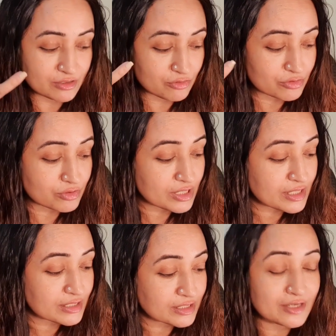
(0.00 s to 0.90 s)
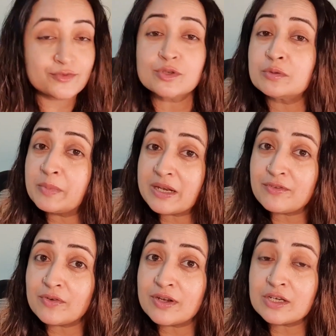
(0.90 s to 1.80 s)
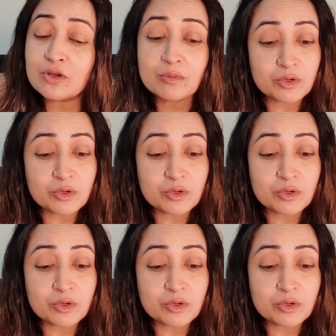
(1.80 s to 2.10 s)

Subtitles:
not only gives you the benefit of retinol,